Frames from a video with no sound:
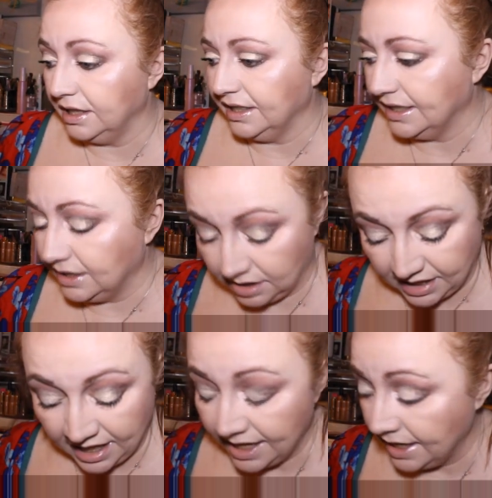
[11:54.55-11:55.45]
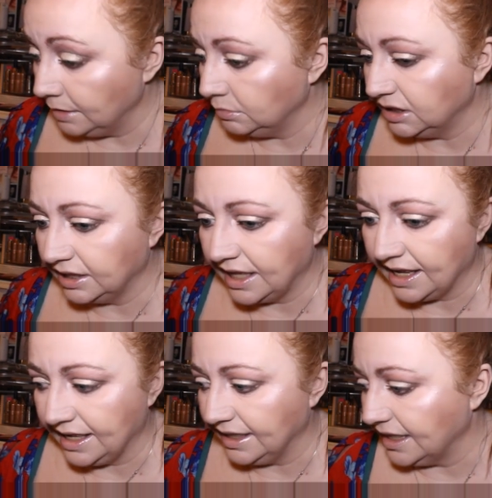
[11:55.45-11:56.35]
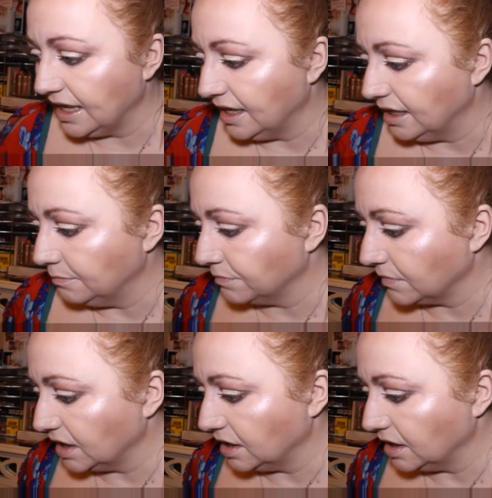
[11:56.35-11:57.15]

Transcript: it came today. Um,